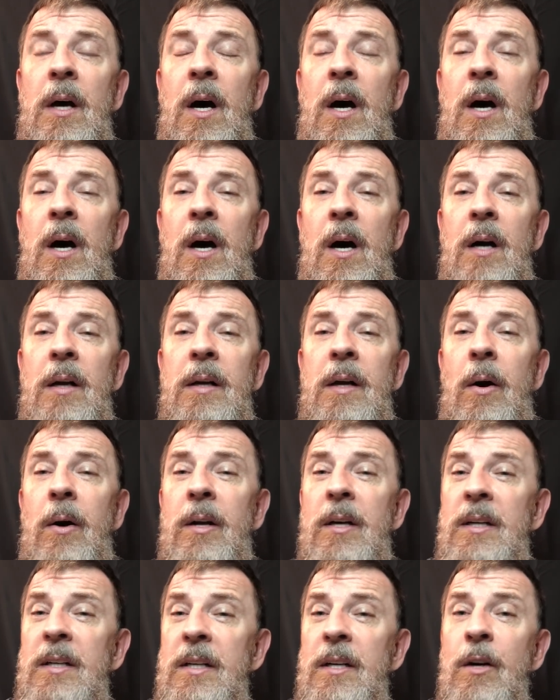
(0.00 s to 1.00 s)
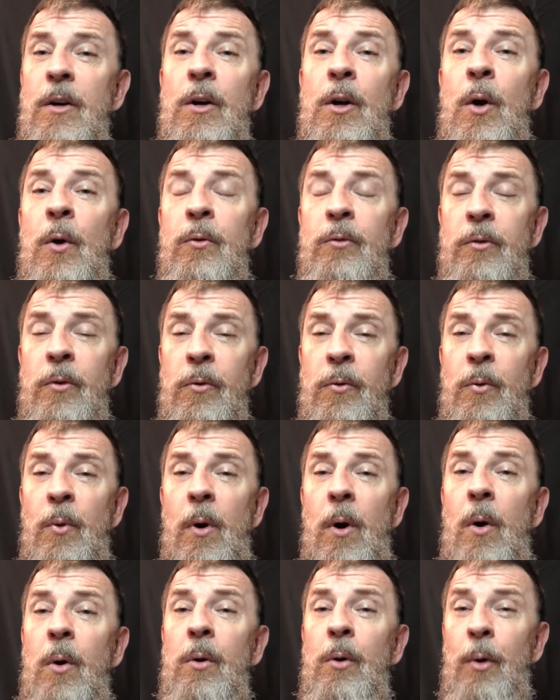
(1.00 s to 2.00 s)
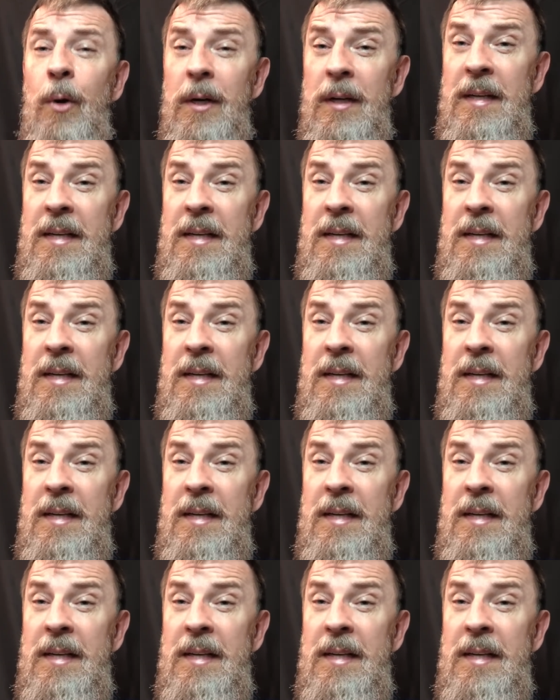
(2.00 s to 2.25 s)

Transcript: Uh, now, at an ear, nose, and throat or an